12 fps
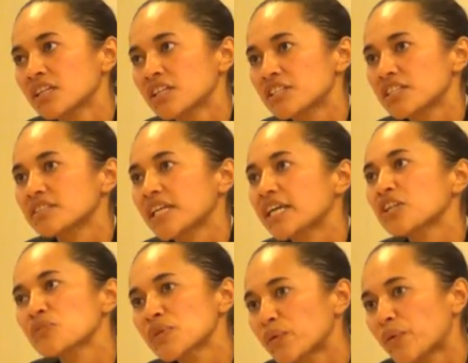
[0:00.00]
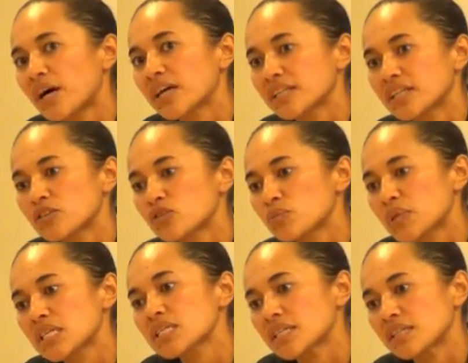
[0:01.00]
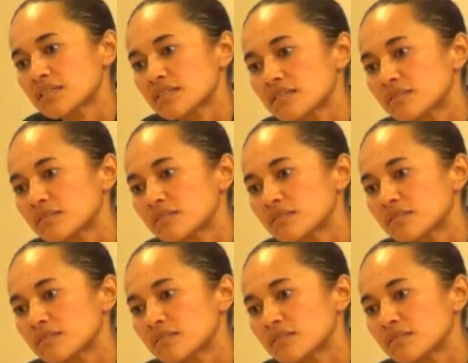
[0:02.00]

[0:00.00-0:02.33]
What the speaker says: just tears me apart into pieces.